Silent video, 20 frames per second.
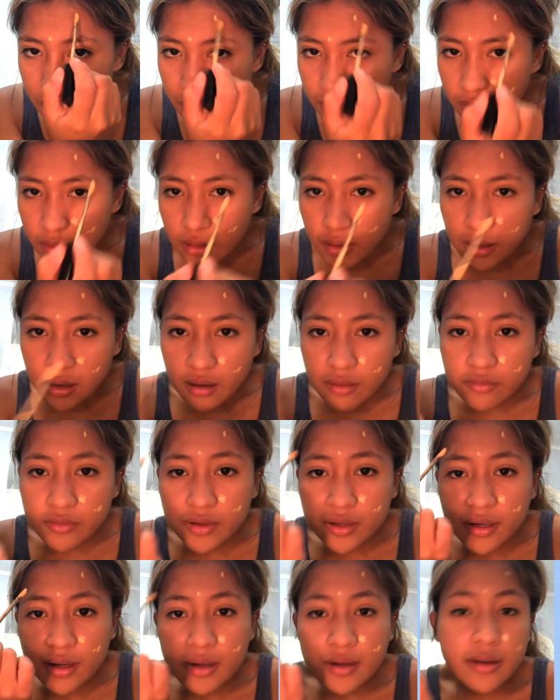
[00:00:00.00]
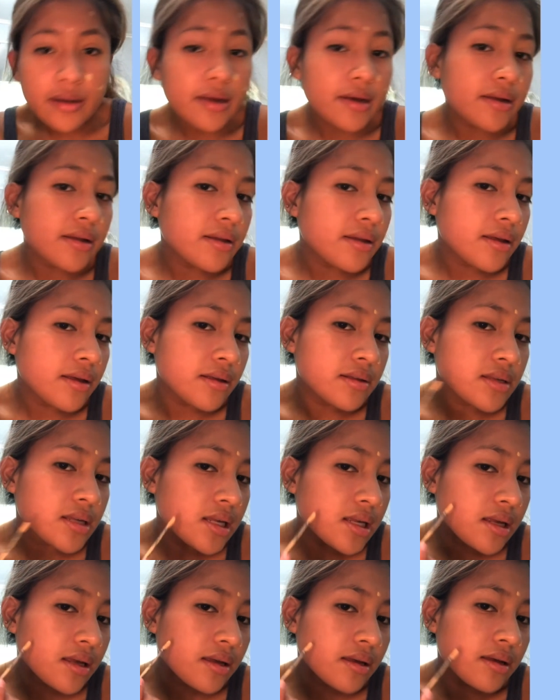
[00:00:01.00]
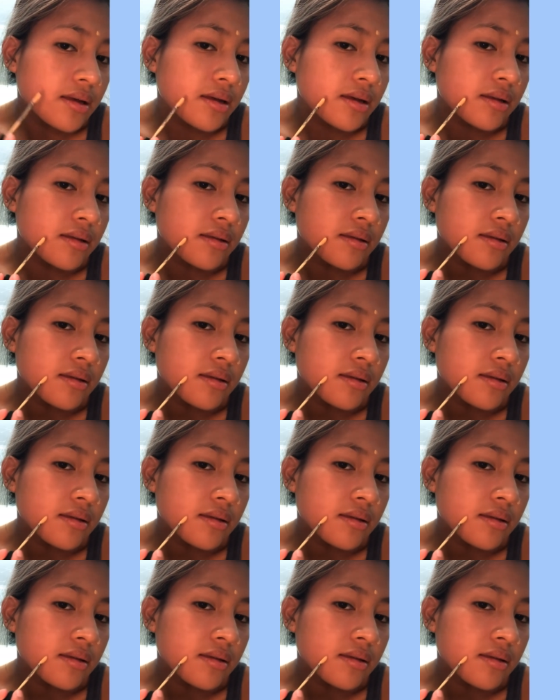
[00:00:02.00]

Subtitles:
having had acne as a kid,